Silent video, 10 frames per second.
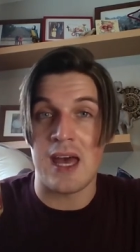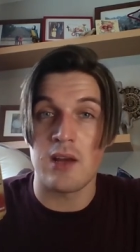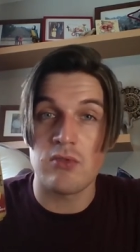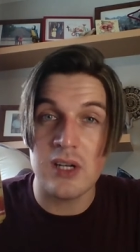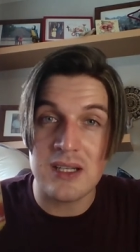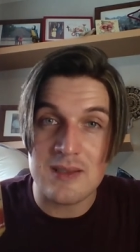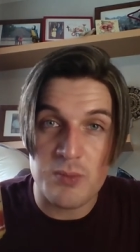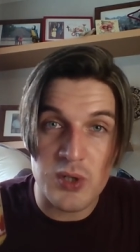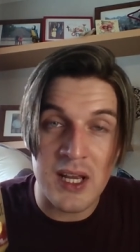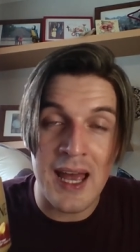and it really does
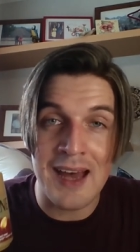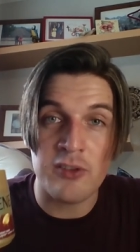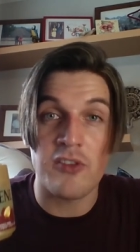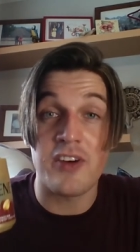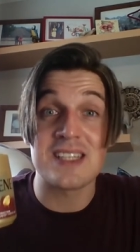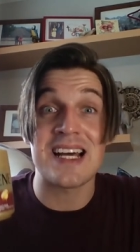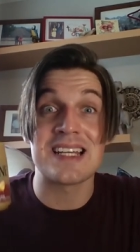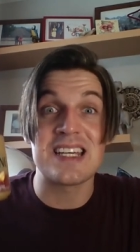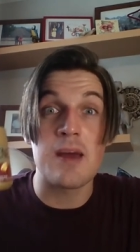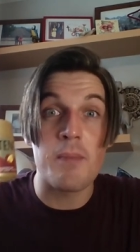bring health and
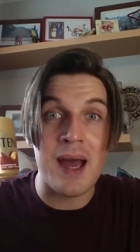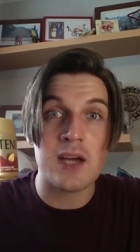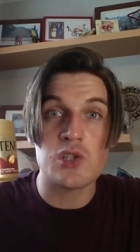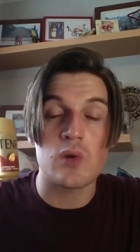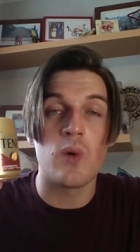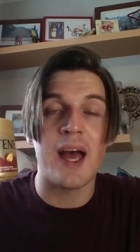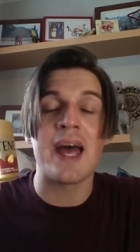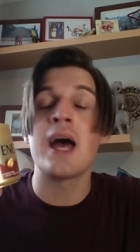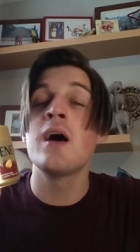vitality back to your hair.